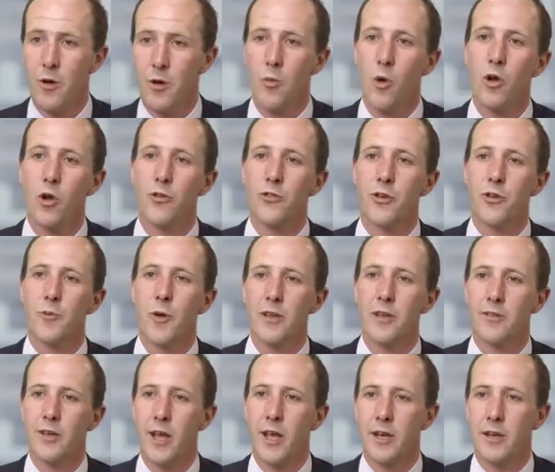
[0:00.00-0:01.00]
while also
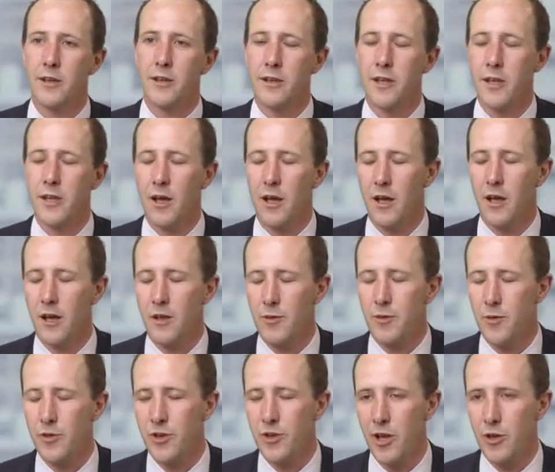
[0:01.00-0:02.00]
maintaining the
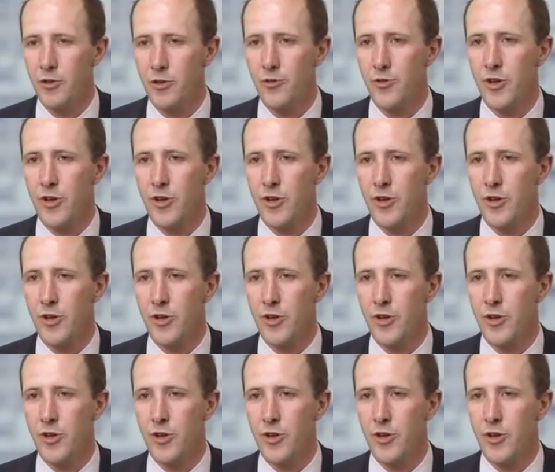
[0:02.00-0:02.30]
potential for